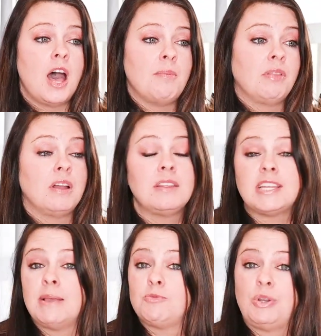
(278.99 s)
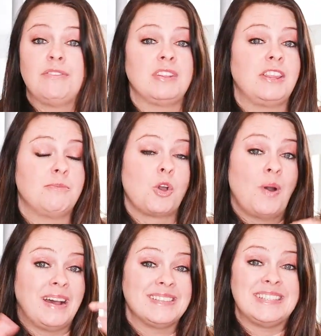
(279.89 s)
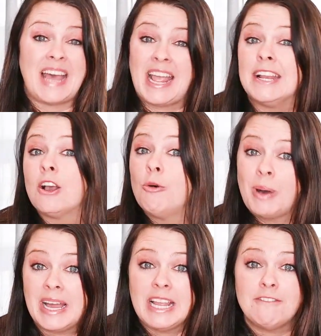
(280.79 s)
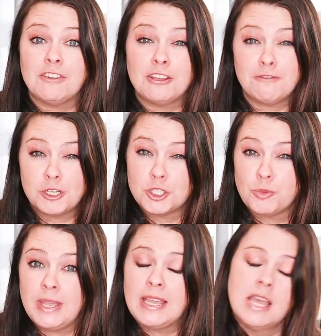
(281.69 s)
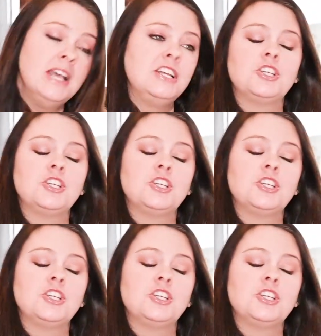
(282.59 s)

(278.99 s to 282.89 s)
A lot of times we don't even let them go outside to go potty for the first week,